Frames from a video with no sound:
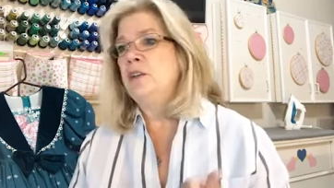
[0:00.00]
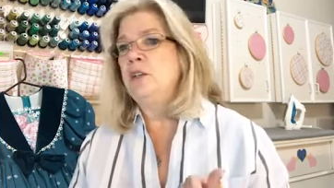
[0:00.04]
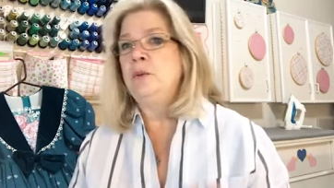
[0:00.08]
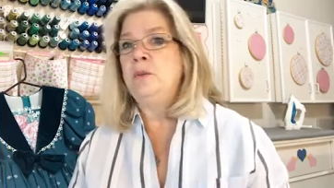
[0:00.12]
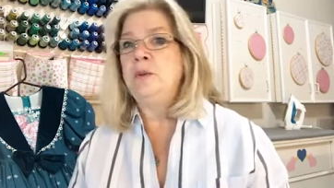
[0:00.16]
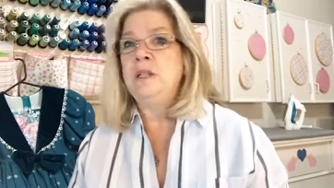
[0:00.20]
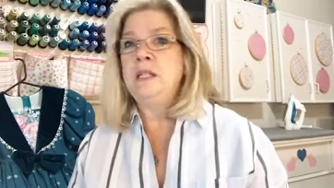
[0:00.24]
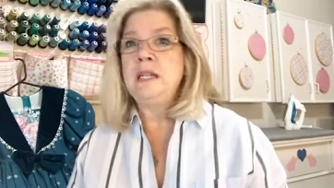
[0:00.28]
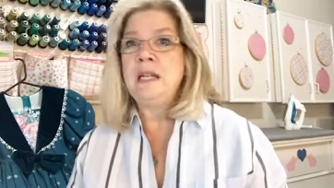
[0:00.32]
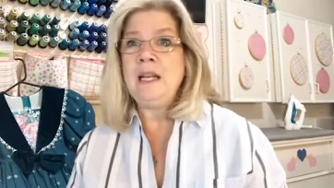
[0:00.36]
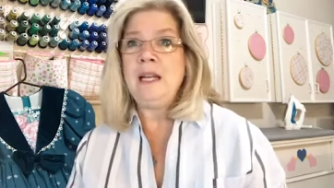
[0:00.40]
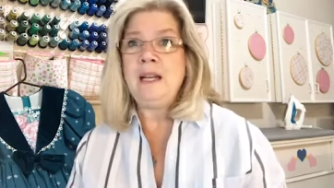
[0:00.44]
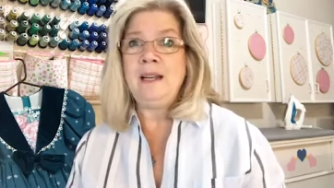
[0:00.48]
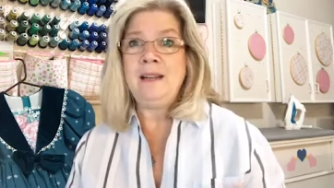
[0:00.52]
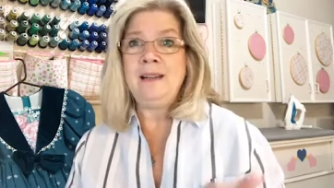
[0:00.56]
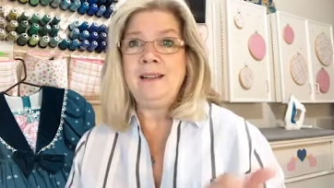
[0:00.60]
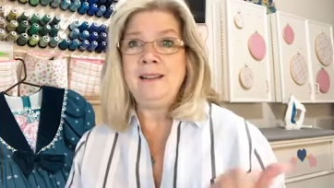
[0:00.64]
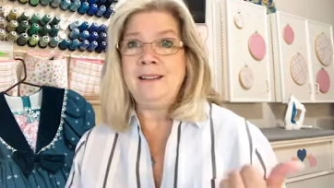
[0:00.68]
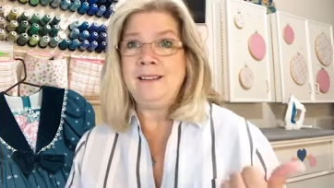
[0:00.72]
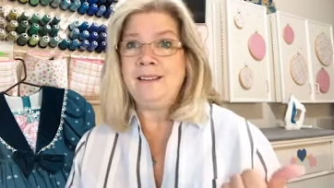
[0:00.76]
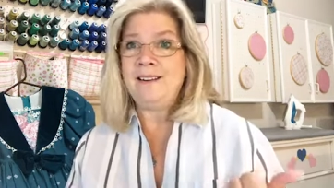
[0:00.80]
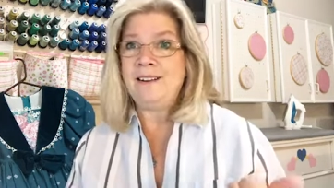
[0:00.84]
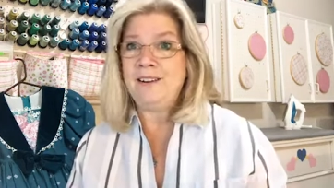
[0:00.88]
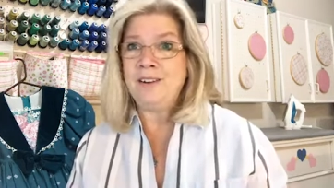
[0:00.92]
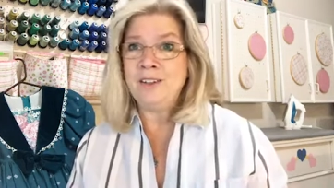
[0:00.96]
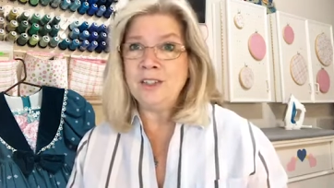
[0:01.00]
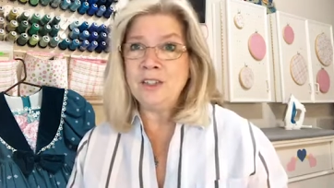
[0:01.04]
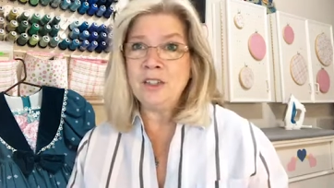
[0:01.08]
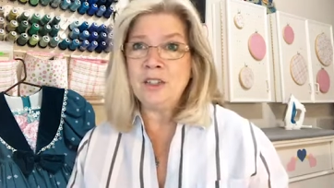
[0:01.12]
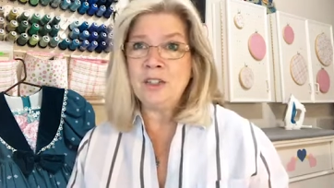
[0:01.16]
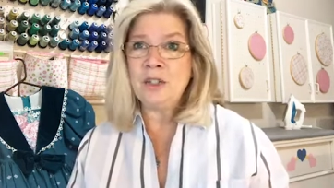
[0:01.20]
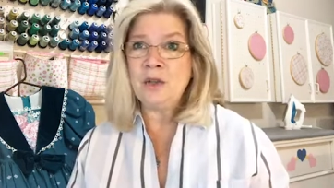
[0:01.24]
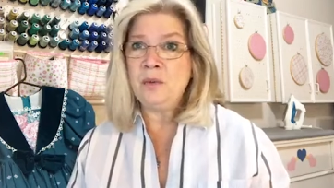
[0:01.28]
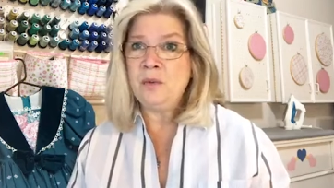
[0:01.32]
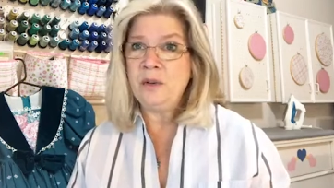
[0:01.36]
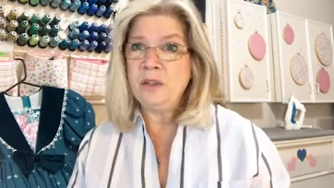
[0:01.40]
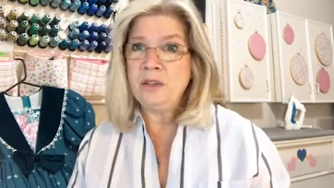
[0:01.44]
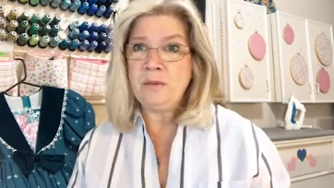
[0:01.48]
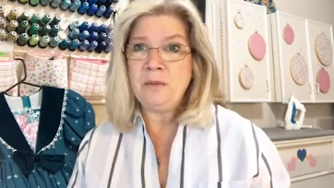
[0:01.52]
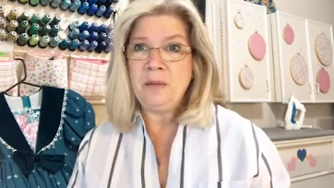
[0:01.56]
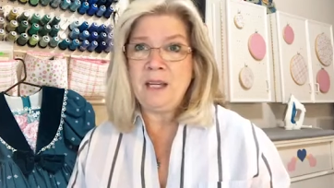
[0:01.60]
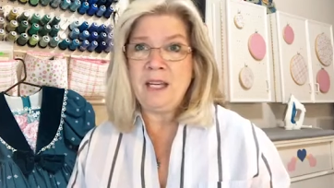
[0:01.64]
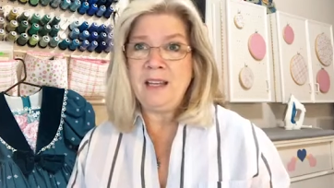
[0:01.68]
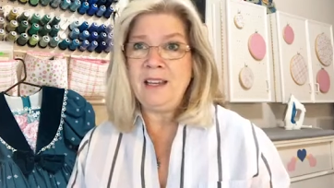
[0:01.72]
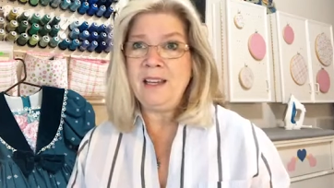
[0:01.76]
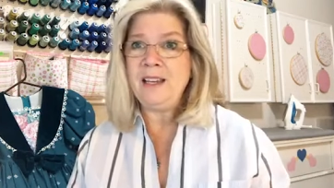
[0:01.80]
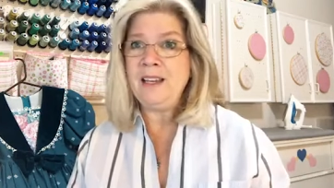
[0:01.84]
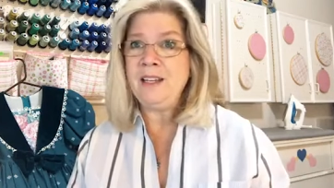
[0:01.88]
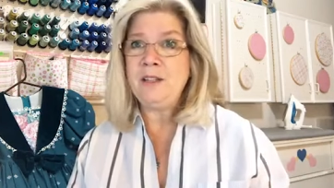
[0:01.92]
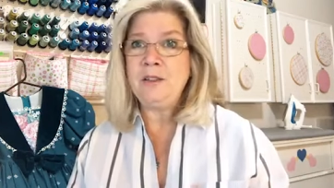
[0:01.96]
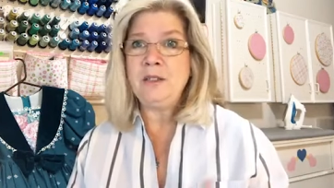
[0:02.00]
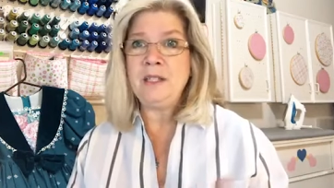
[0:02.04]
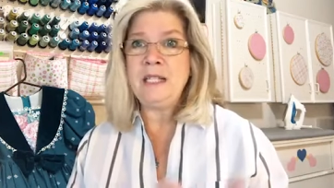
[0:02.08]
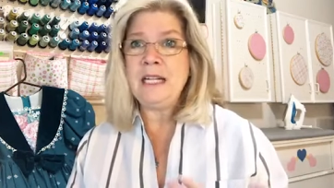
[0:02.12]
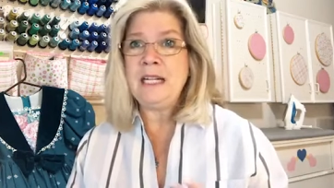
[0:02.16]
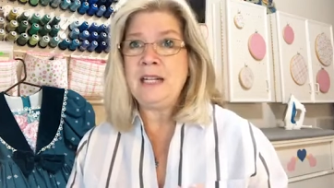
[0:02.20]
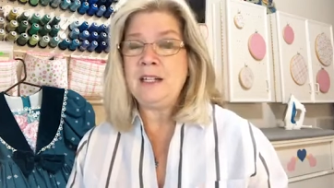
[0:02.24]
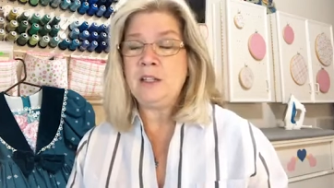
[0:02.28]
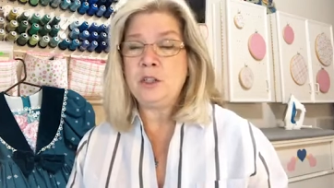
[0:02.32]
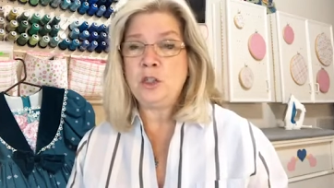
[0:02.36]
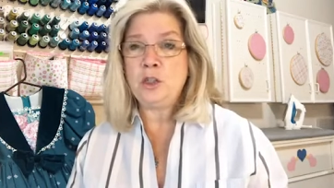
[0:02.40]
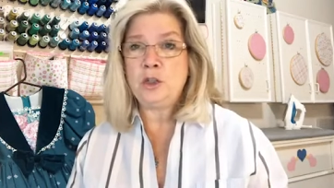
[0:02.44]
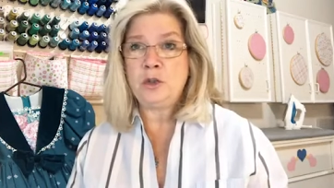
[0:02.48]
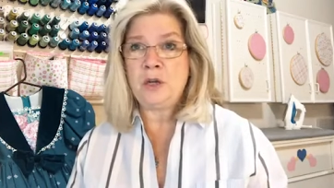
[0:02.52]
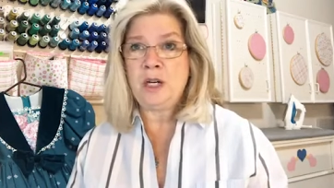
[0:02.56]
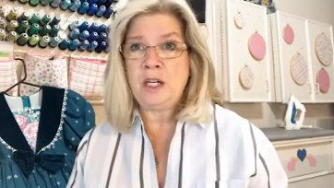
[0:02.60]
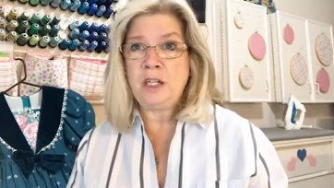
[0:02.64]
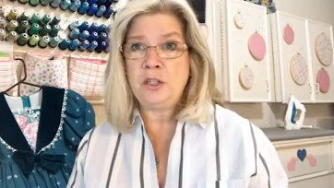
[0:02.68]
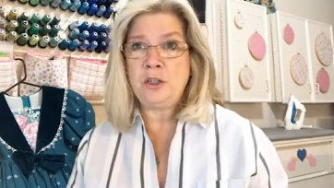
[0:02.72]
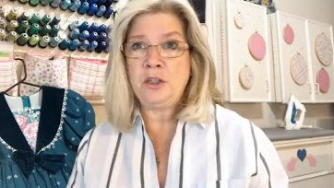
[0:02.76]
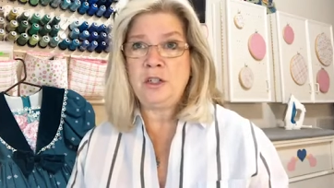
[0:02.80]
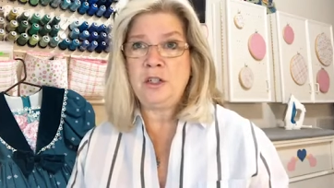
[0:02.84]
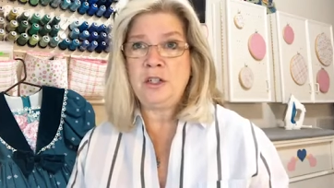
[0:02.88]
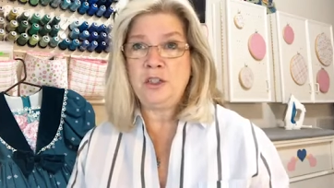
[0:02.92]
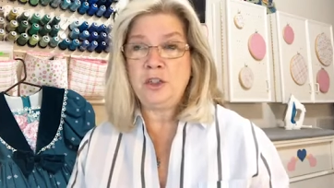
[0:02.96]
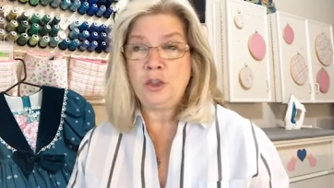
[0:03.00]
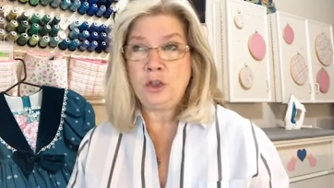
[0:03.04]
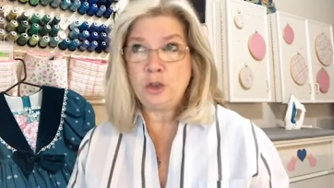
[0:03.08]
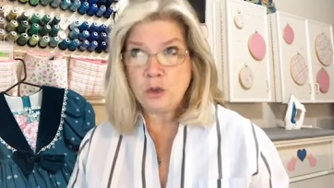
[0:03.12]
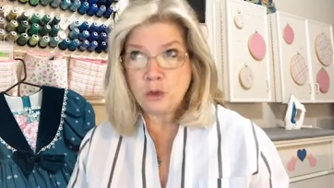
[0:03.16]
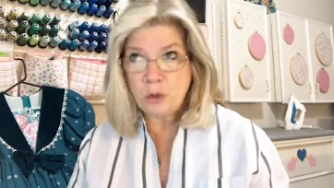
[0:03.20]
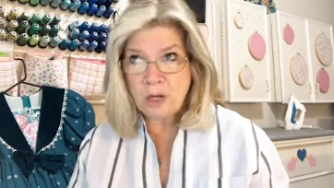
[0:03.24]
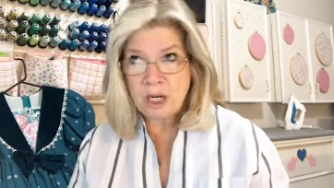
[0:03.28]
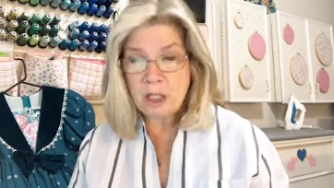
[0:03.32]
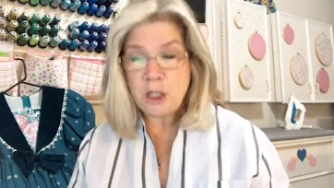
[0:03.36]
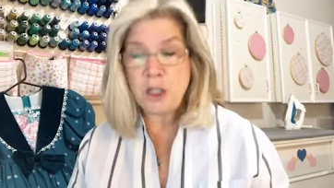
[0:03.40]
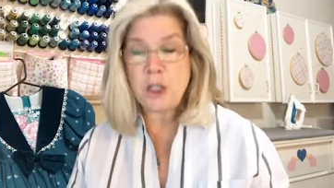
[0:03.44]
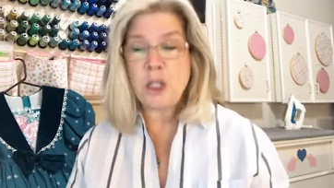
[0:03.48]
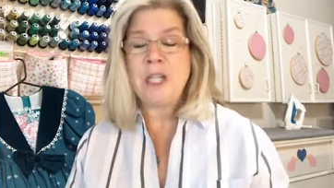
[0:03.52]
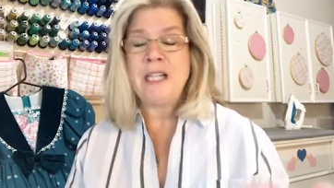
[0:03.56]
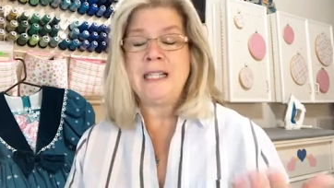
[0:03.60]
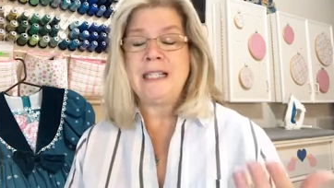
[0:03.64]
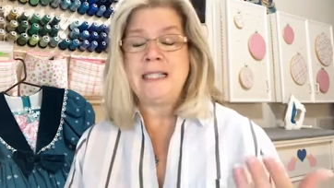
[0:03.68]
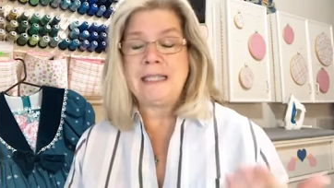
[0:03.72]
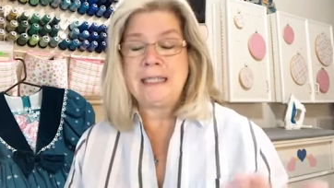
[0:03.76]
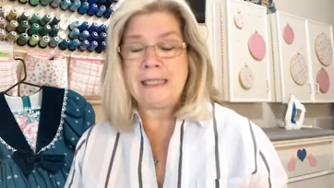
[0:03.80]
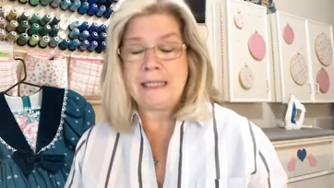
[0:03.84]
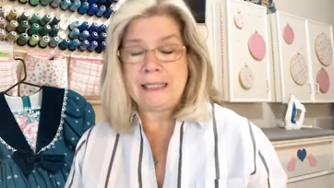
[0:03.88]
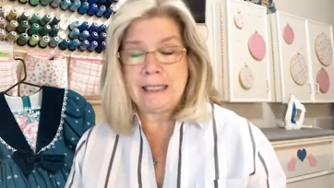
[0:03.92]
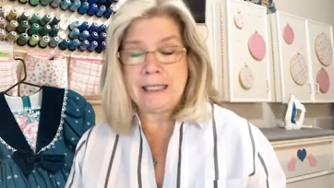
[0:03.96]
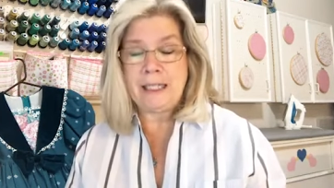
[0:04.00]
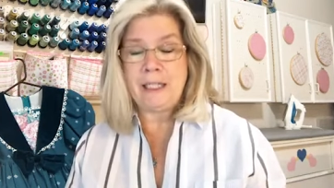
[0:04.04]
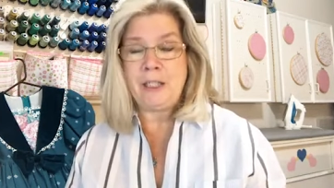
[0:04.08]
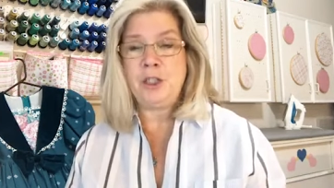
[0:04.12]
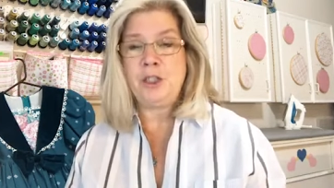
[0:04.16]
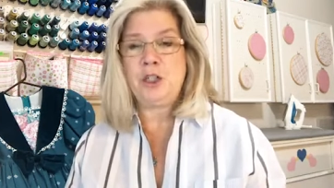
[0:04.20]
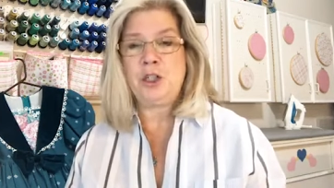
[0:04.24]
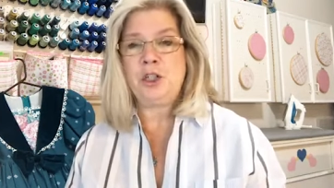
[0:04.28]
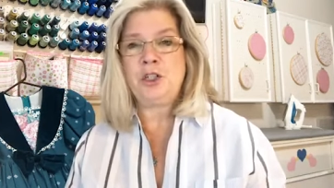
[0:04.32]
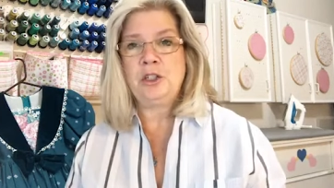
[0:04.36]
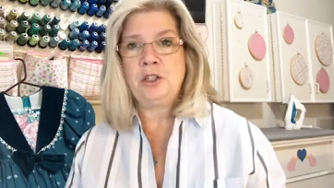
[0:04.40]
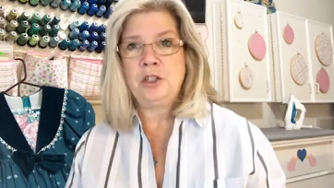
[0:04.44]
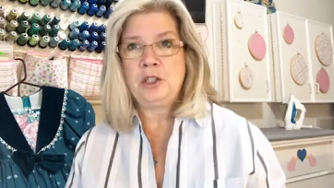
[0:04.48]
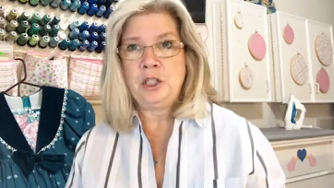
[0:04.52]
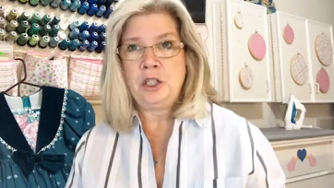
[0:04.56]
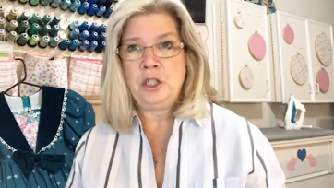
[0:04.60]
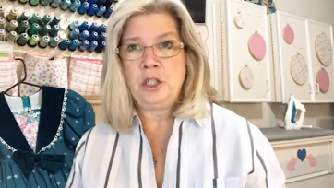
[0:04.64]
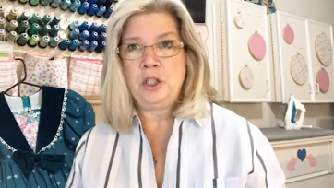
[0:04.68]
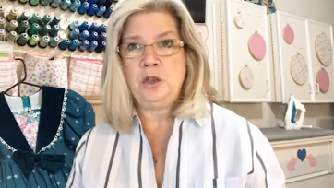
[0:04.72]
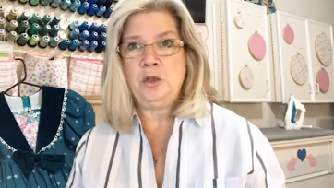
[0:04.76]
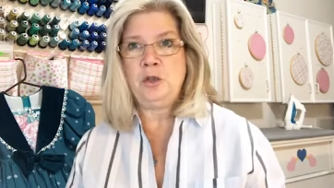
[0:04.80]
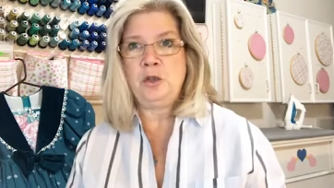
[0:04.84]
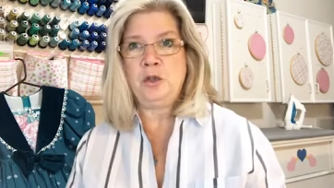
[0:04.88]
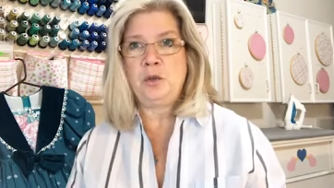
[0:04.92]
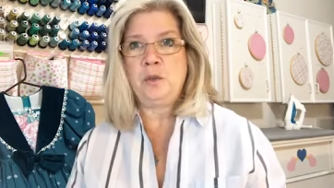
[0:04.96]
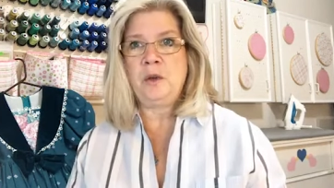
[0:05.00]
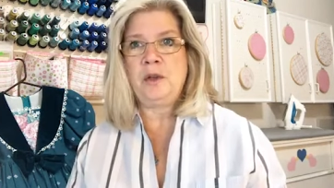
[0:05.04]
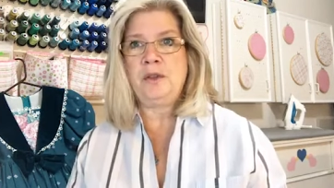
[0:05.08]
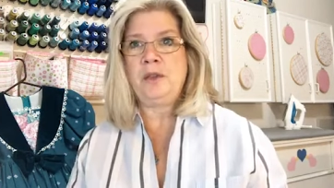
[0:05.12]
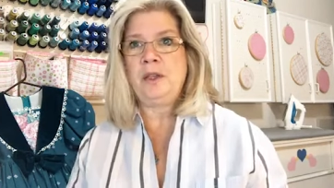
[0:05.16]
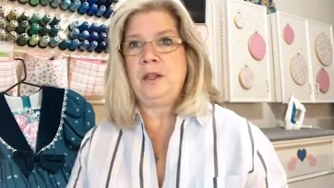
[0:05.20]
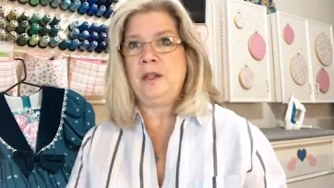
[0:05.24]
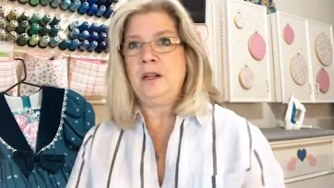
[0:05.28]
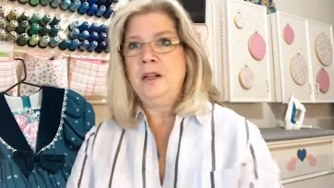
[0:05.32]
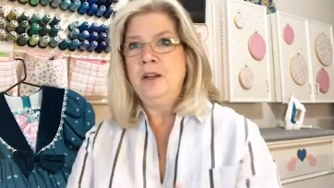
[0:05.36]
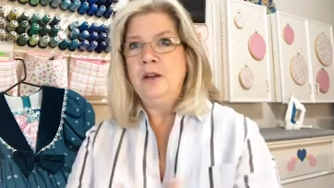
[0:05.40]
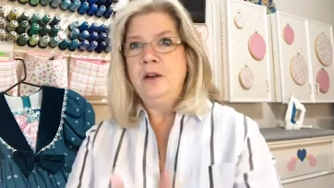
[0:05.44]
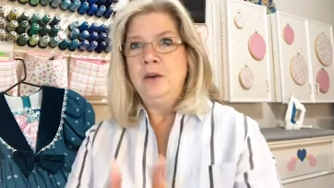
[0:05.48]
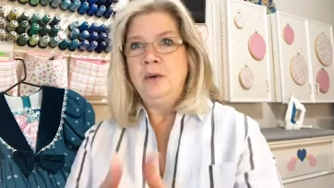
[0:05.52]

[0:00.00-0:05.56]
You would need, also with Minky, you'd need a stretch, stretch stitch to use with it,